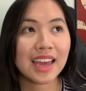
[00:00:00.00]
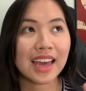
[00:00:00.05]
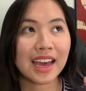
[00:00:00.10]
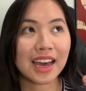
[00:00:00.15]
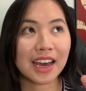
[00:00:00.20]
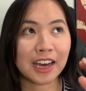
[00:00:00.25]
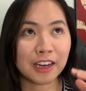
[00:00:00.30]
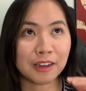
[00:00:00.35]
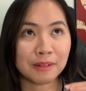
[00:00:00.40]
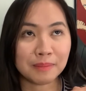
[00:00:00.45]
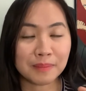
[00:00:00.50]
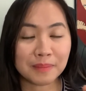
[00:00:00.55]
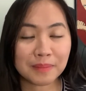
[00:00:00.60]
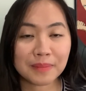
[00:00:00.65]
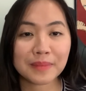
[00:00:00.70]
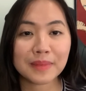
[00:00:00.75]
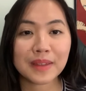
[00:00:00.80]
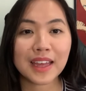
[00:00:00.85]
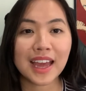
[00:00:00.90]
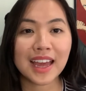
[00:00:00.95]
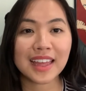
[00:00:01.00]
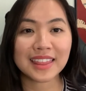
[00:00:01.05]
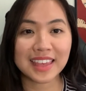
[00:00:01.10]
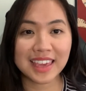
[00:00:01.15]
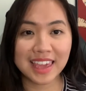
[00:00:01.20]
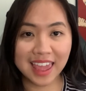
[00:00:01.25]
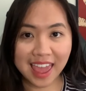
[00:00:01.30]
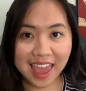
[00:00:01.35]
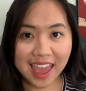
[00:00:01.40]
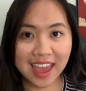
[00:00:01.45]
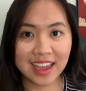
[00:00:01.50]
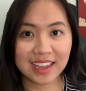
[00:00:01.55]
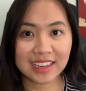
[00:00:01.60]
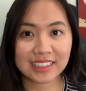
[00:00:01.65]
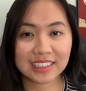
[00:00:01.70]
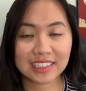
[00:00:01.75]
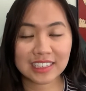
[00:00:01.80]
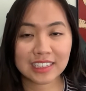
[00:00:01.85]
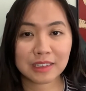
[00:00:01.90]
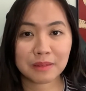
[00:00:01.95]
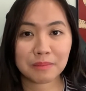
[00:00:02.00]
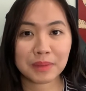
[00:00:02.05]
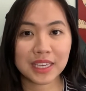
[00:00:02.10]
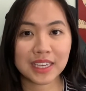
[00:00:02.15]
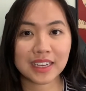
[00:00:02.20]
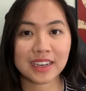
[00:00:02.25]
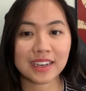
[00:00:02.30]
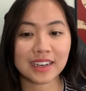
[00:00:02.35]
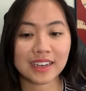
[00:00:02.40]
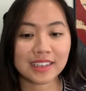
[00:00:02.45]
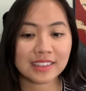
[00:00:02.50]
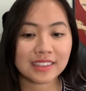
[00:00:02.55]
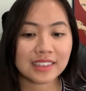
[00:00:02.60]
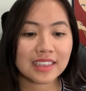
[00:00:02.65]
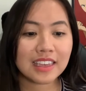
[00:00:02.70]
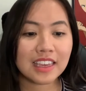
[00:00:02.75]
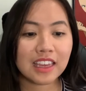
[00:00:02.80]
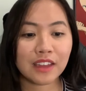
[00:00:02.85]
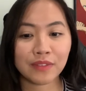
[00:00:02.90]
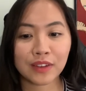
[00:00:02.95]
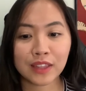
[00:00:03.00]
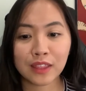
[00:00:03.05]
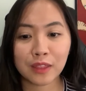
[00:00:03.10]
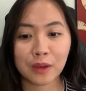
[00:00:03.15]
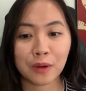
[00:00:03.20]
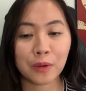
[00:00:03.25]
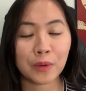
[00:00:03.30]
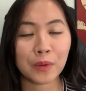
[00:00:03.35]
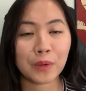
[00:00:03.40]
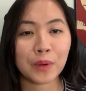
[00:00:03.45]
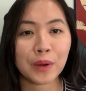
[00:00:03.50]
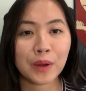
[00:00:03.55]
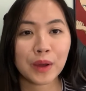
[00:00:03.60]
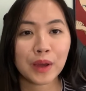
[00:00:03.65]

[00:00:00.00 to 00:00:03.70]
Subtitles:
at the end, because even though